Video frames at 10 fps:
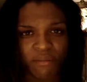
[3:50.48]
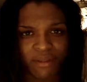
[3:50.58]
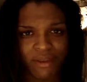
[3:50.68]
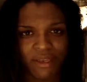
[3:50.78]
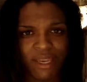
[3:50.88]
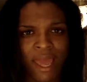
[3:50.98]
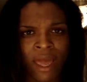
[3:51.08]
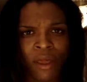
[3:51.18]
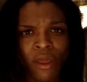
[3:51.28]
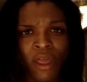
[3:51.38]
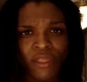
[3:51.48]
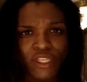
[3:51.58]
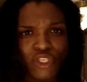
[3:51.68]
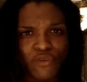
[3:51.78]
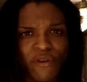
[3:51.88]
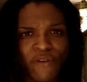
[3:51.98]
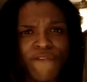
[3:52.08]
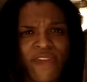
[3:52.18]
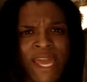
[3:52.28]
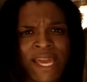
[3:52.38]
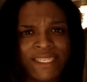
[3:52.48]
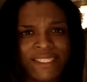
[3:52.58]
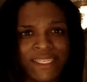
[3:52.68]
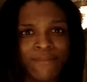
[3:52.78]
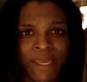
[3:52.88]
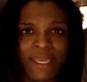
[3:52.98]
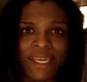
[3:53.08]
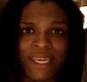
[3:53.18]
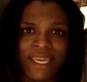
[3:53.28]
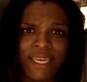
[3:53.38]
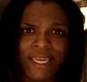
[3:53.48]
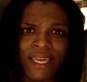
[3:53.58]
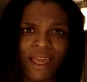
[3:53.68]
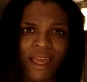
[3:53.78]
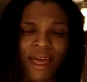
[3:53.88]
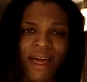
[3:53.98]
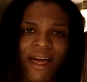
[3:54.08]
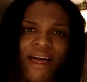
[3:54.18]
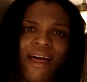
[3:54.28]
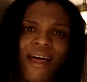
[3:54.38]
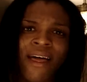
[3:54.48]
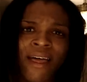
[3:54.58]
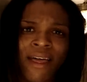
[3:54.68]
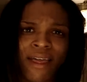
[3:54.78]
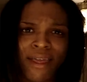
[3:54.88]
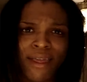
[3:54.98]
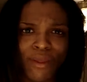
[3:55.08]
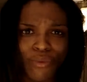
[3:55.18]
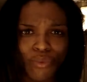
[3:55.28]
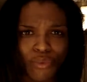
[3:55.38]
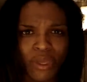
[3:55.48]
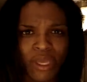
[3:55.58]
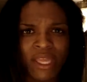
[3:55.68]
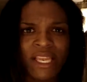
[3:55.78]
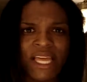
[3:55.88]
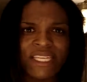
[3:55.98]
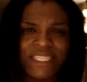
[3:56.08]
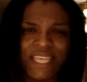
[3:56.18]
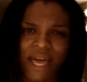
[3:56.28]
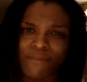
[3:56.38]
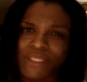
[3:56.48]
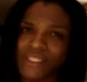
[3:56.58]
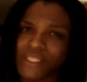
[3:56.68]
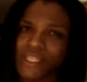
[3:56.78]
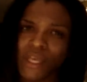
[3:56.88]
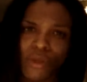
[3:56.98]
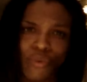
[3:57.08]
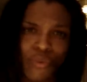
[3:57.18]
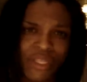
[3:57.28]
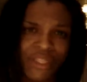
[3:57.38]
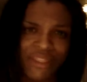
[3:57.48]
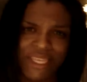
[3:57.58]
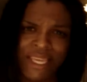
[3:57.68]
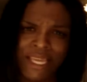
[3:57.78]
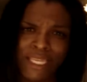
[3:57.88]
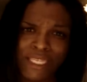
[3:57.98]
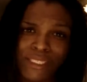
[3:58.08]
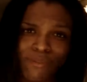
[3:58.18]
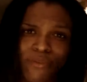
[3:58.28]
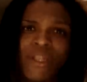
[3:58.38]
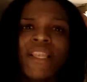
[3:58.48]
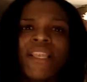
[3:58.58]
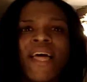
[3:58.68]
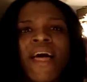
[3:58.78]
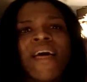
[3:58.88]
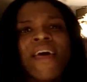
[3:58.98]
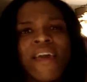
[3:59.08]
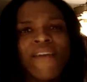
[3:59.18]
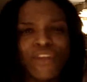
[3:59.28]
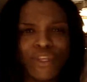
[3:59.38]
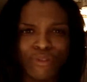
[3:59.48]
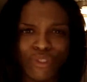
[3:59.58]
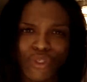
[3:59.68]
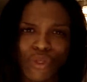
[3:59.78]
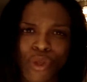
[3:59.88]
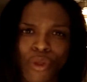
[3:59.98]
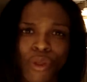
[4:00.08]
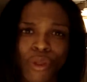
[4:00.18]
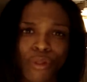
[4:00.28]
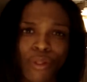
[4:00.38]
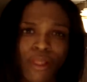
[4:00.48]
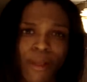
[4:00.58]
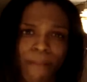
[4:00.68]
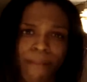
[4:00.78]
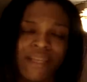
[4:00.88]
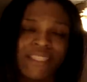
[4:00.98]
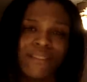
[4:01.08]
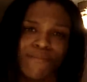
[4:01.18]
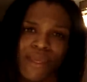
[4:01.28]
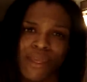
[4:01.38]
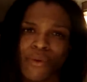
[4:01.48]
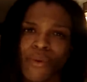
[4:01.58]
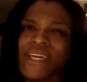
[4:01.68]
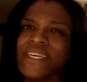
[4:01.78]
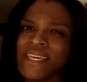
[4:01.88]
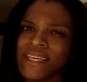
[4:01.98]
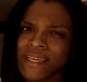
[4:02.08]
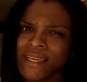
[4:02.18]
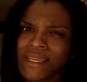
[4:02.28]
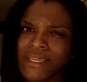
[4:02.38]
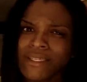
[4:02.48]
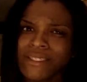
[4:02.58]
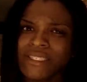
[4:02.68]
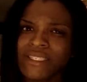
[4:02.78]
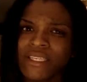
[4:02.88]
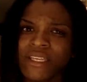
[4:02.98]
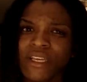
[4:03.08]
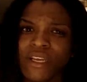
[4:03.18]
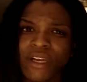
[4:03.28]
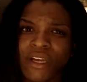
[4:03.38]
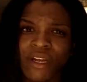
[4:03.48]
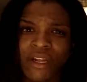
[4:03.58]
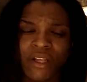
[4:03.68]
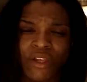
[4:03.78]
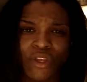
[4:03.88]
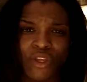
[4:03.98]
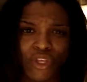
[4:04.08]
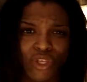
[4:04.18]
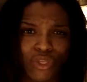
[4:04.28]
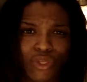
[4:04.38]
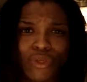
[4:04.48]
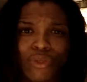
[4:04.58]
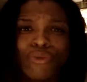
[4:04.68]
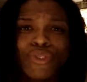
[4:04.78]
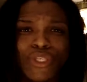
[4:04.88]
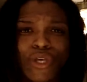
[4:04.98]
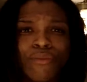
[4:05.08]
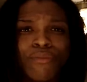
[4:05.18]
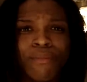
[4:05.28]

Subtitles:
but now that you've affected me, I realize I'm stuck with this for life. You stole my spirit, you stole